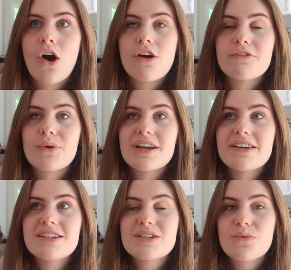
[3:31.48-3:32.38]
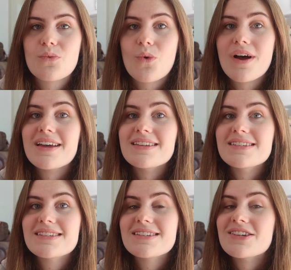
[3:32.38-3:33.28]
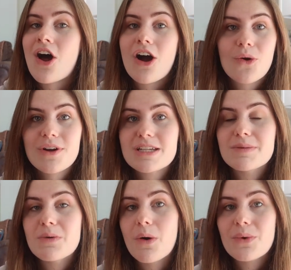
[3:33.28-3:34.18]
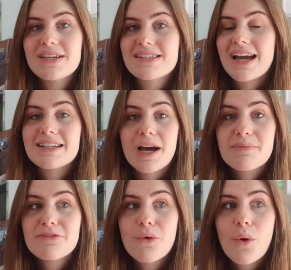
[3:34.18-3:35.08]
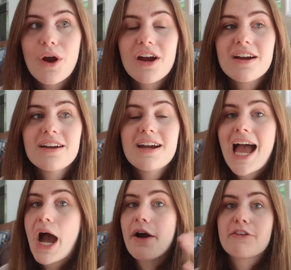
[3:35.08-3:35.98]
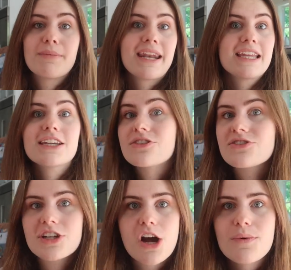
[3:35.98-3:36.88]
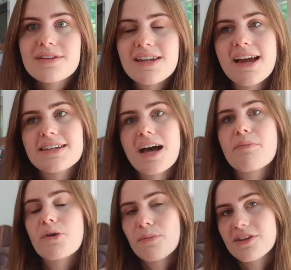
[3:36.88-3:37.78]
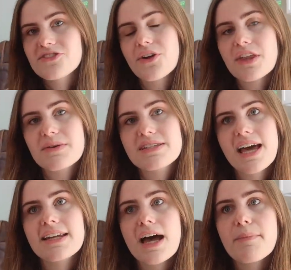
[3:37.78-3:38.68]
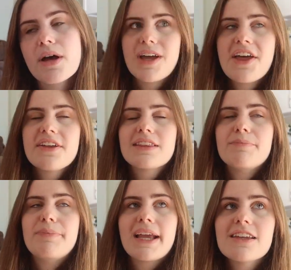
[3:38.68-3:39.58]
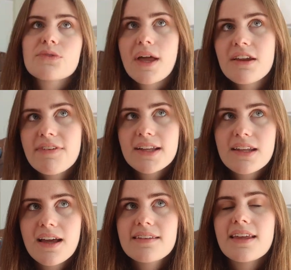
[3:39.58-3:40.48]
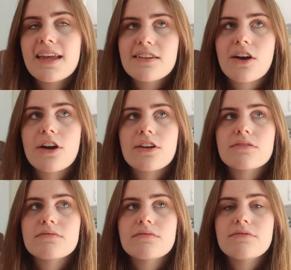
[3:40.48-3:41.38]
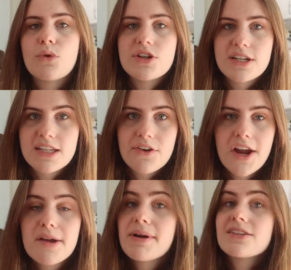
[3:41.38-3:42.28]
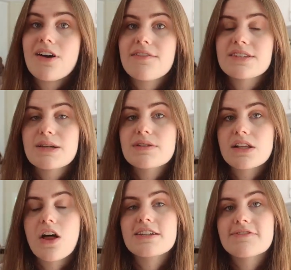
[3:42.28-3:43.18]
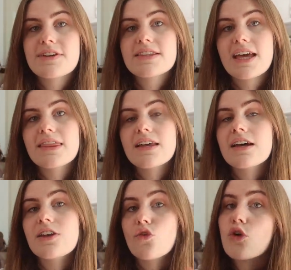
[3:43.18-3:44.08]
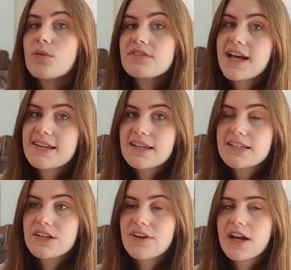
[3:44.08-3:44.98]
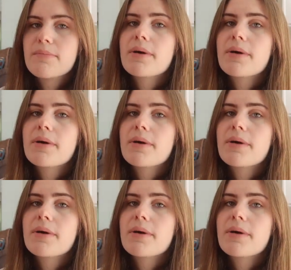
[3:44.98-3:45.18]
our voyage was not going to be what we signed up for, however many years ago we signed up or months ago that we signed up. I think the biggest way it affected us is our voyage itinerary because obviously it was a lot different than the normal SAS itinerary.